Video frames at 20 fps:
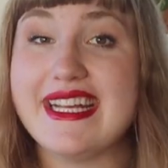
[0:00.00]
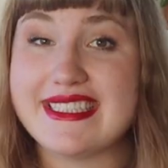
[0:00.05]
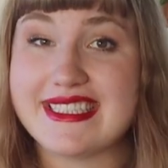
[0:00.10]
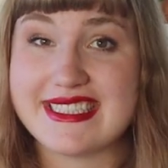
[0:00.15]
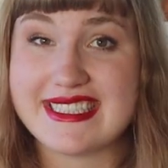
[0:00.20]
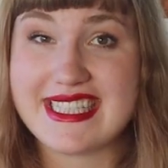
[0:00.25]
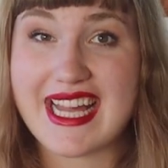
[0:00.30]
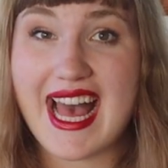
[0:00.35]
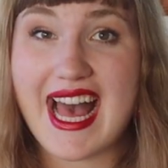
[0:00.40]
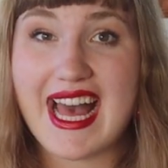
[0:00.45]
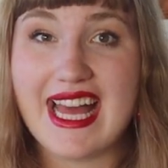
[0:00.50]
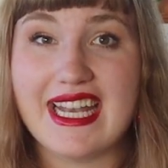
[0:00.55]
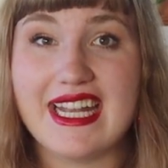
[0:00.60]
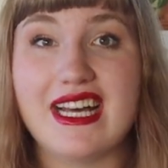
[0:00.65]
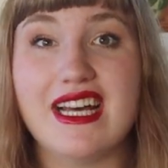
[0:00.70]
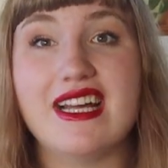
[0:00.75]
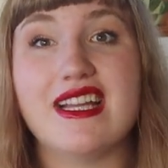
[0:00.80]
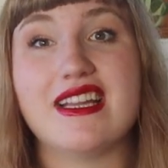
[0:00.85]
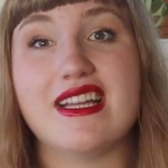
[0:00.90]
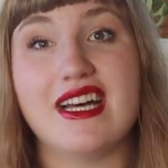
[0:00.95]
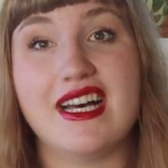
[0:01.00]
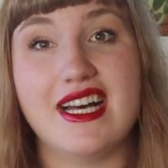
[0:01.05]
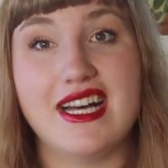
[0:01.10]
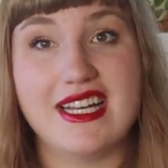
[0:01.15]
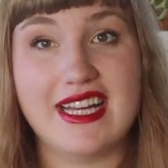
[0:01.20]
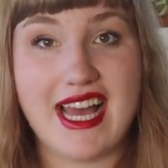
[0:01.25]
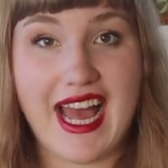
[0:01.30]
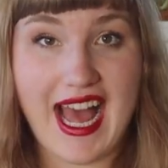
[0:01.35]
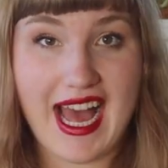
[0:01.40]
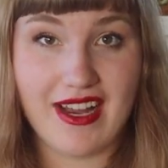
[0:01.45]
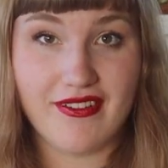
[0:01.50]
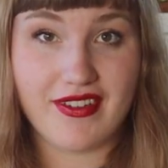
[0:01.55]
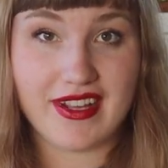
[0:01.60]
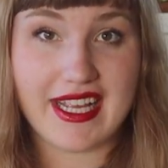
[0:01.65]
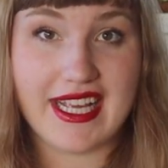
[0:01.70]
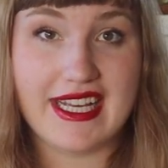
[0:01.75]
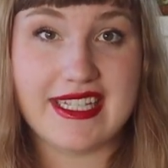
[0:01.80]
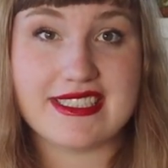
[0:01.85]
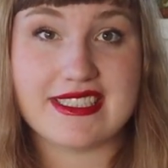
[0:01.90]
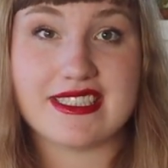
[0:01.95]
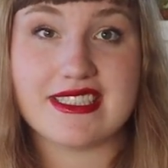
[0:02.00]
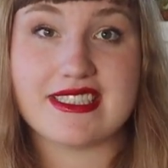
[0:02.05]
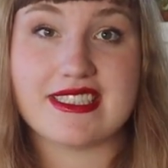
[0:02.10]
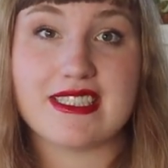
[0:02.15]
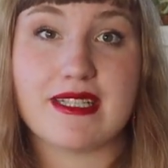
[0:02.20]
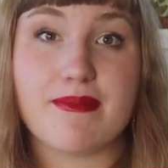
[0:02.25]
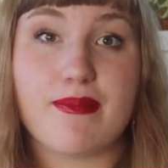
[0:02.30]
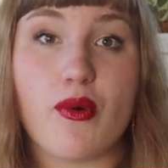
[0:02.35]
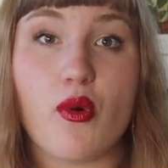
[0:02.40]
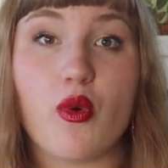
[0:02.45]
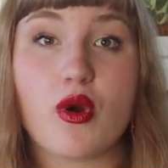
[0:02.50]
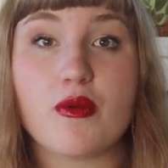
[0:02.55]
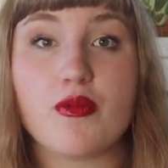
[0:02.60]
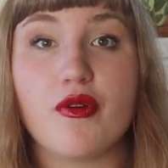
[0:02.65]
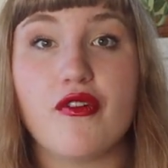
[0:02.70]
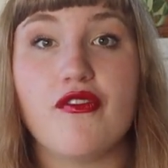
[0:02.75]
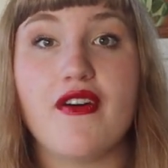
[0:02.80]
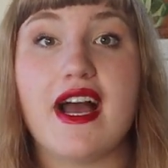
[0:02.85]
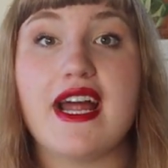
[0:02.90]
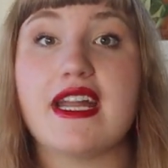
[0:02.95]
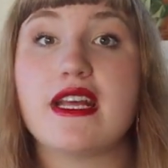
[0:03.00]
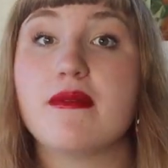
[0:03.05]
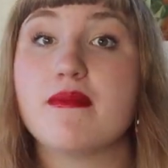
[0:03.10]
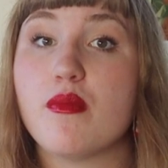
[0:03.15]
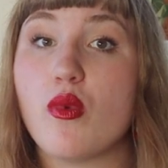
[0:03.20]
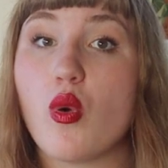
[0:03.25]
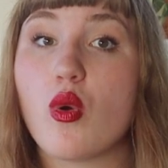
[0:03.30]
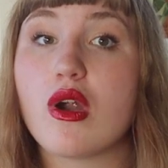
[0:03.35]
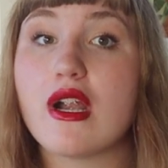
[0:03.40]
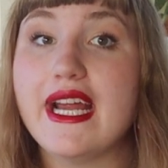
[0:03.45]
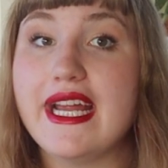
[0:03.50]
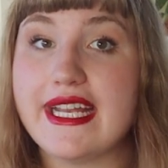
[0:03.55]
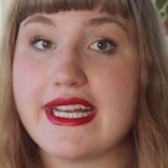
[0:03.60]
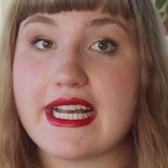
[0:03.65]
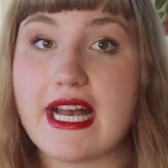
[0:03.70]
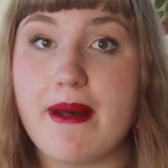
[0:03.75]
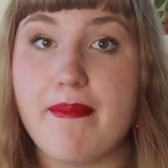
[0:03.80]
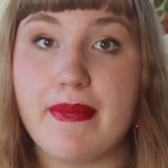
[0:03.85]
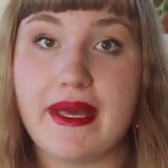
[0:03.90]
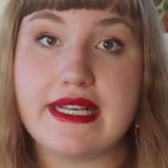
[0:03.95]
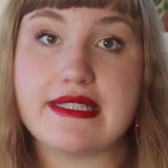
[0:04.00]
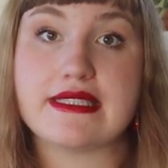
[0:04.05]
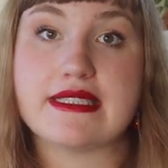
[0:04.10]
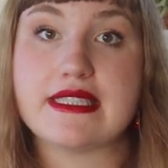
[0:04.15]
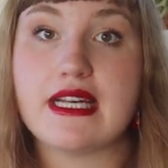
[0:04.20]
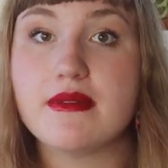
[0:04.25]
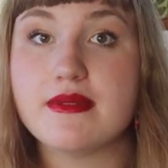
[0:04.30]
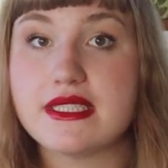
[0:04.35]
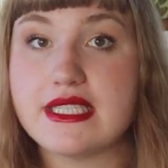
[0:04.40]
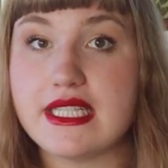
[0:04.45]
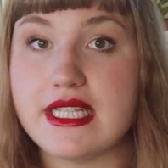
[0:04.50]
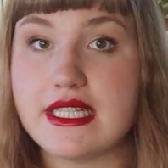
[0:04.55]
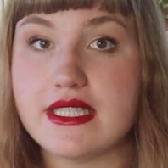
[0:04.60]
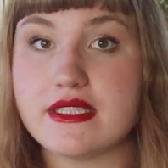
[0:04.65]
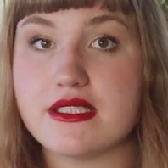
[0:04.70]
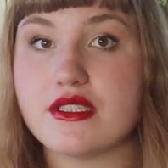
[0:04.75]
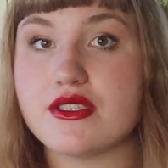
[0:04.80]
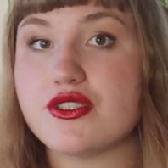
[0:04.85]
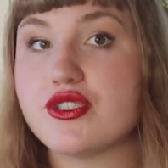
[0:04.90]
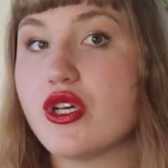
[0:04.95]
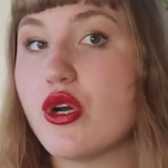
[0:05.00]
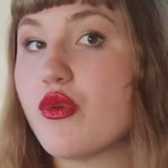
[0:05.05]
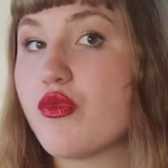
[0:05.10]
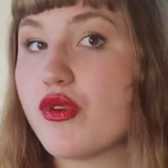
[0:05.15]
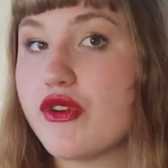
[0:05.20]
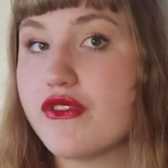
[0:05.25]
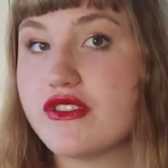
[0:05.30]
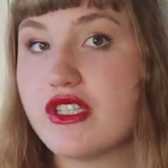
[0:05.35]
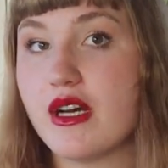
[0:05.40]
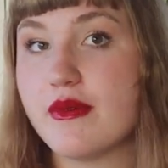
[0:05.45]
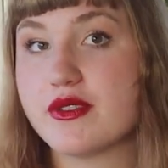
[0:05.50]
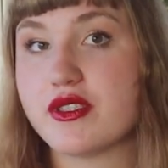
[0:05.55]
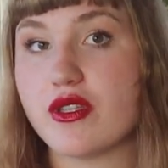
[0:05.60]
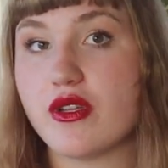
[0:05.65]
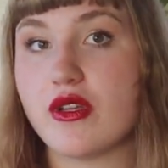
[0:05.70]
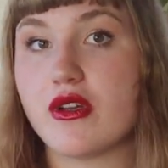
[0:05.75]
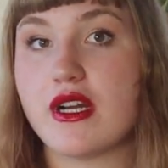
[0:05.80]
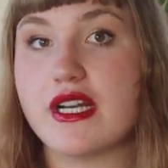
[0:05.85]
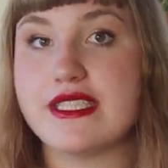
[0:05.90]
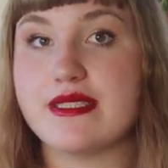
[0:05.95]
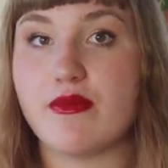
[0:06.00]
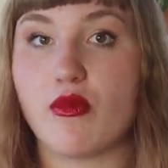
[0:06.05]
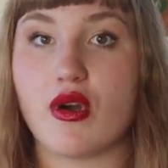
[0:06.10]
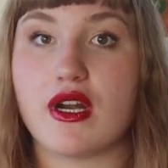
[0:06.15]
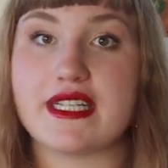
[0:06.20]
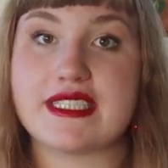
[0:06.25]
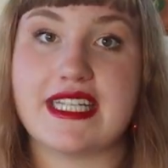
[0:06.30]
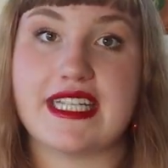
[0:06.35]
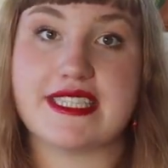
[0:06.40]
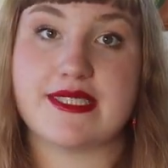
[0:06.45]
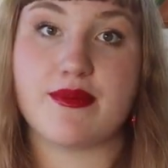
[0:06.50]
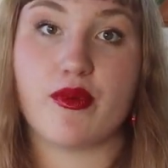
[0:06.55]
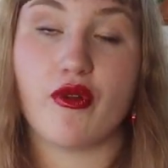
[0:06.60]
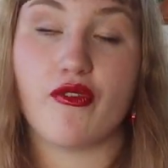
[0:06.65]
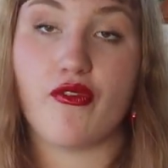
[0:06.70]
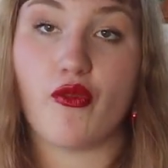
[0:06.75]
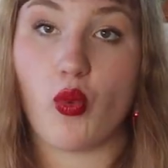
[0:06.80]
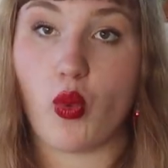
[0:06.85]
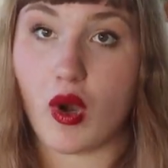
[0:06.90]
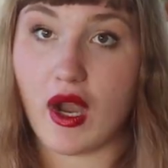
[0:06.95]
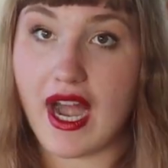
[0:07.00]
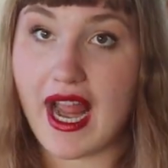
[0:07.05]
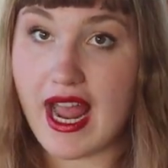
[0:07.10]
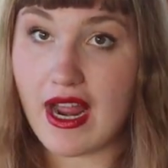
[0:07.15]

Instead, the advocates support providing more income-based subsidies so rooftop solar is more accessible for